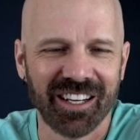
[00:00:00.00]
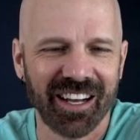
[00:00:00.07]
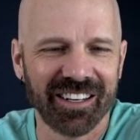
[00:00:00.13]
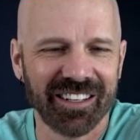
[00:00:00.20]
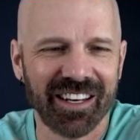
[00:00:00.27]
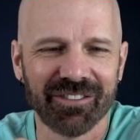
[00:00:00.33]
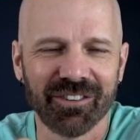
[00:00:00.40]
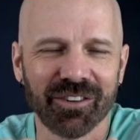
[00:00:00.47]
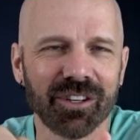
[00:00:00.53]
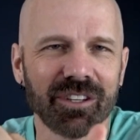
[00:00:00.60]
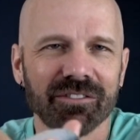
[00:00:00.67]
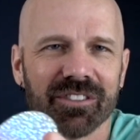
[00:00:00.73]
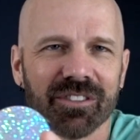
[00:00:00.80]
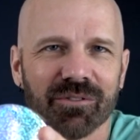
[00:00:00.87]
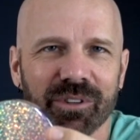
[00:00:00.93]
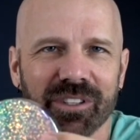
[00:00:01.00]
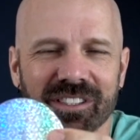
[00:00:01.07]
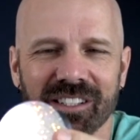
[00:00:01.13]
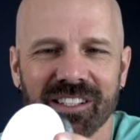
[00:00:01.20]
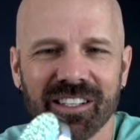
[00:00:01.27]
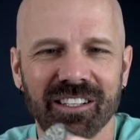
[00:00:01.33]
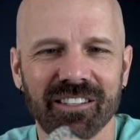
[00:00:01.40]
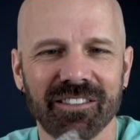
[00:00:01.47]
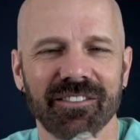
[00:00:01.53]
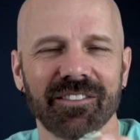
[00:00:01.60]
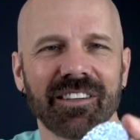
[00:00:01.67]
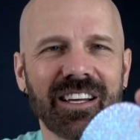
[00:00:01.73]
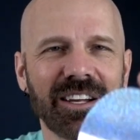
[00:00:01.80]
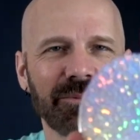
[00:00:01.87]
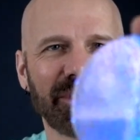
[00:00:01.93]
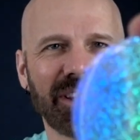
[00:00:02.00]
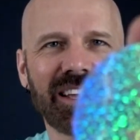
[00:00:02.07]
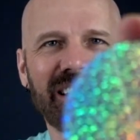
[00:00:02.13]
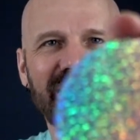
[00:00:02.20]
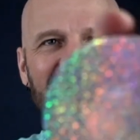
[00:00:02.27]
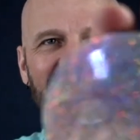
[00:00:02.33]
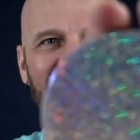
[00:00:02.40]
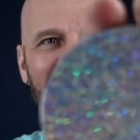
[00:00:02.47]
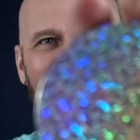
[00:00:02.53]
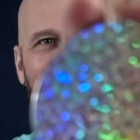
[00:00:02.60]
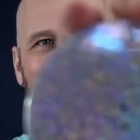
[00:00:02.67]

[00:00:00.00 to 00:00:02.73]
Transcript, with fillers: I'd never heard of it until recently. I'm glad I did.